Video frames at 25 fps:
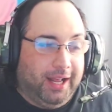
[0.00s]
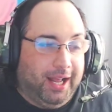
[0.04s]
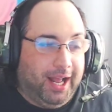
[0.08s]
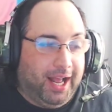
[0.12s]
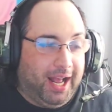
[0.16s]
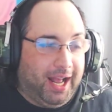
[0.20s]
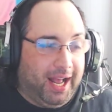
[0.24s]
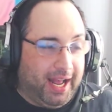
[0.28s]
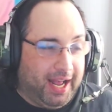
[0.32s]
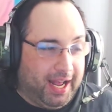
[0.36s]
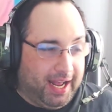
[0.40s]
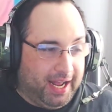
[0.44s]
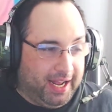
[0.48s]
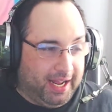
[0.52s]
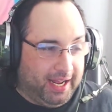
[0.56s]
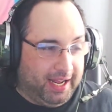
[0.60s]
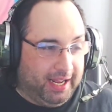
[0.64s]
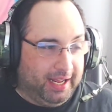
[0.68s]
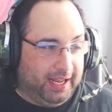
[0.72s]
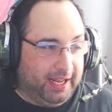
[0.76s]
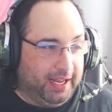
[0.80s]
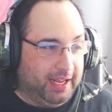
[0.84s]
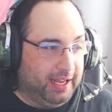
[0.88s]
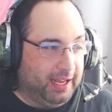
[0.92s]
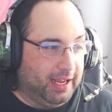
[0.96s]
Uh,
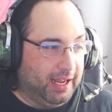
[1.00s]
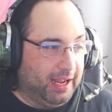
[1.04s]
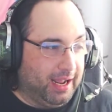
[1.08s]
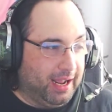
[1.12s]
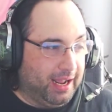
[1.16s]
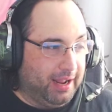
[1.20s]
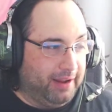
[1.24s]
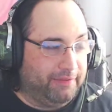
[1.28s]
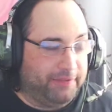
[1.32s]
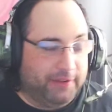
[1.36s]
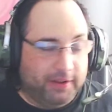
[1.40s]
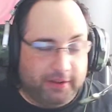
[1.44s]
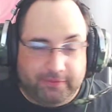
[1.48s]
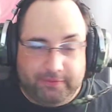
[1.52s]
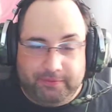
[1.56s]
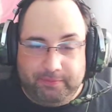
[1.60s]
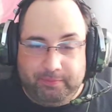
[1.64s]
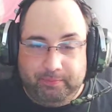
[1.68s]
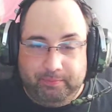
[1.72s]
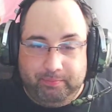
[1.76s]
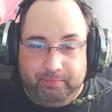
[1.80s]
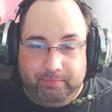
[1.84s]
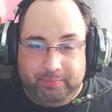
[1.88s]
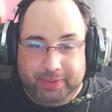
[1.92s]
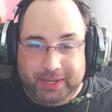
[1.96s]
if you've
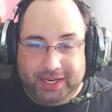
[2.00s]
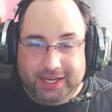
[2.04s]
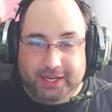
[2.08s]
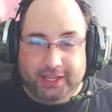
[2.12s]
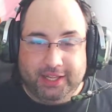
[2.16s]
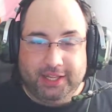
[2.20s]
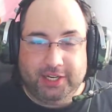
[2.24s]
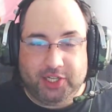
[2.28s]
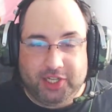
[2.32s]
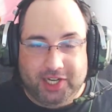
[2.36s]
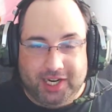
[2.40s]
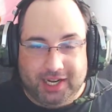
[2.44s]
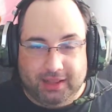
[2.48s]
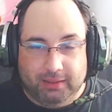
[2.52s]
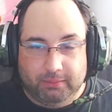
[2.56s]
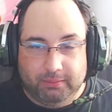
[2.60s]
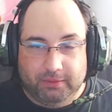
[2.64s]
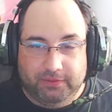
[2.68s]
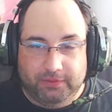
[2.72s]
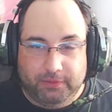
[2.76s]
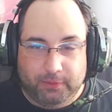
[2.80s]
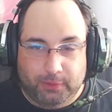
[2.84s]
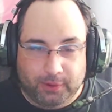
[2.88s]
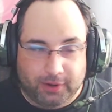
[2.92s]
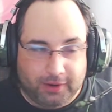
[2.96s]
been to the channel
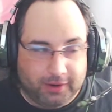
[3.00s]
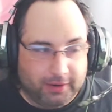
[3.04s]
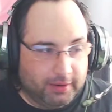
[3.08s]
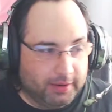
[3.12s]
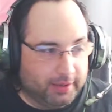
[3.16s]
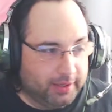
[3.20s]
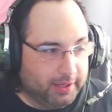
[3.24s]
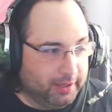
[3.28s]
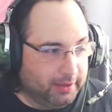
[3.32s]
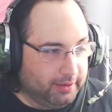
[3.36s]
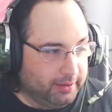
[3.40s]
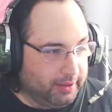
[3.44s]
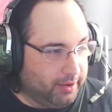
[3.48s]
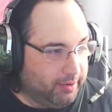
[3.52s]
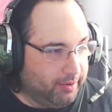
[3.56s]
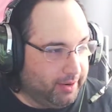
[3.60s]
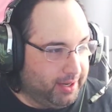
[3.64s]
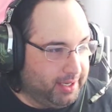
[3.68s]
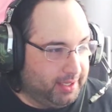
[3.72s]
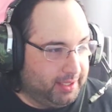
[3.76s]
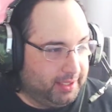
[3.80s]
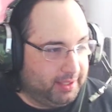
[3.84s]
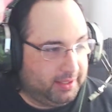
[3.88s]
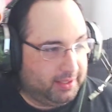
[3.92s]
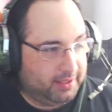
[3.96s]
before, you'll
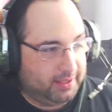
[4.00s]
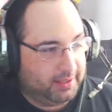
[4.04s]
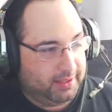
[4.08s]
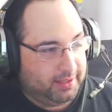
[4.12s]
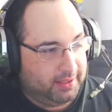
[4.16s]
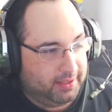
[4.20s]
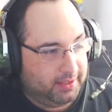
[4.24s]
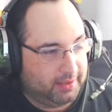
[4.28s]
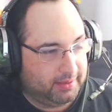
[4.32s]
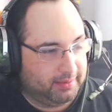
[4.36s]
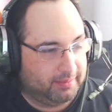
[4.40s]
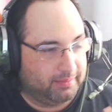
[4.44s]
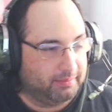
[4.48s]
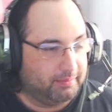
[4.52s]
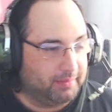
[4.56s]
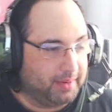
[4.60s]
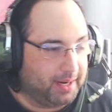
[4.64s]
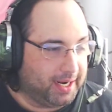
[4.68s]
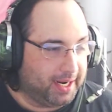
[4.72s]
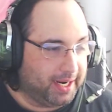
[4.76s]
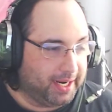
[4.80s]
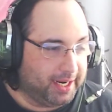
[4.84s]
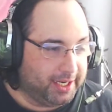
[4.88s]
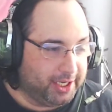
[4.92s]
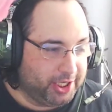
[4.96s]
notice
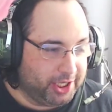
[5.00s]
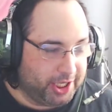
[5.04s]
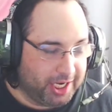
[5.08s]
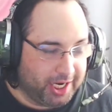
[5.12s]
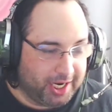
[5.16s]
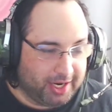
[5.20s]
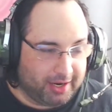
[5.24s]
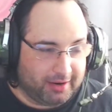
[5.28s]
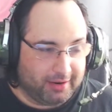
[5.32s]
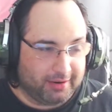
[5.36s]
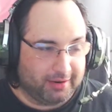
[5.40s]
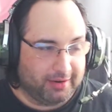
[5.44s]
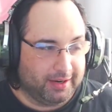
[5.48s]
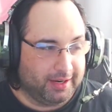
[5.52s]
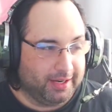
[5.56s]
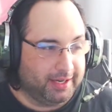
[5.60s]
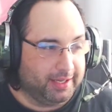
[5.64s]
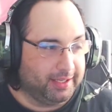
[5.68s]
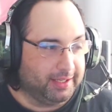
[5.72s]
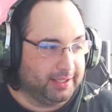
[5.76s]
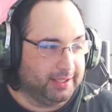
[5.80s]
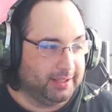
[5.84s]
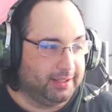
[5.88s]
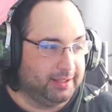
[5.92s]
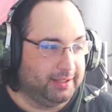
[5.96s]
my chair
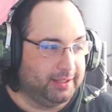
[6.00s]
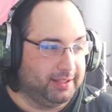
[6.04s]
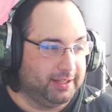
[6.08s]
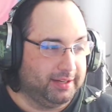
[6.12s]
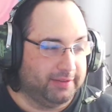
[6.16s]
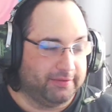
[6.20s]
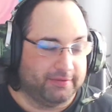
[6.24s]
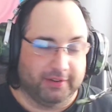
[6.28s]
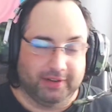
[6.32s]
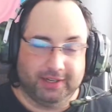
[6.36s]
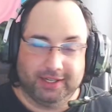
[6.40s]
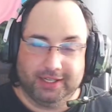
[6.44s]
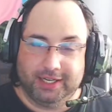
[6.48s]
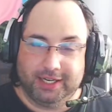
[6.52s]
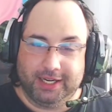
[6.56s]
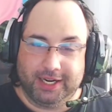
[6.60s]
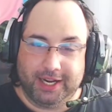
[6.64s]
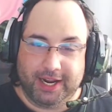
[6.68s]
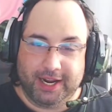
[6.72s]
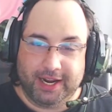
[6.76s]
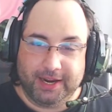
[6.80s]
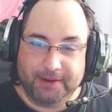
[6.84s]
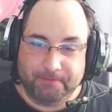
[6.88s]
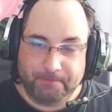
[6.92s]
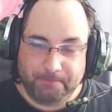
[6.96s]
is different
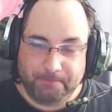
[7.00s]
today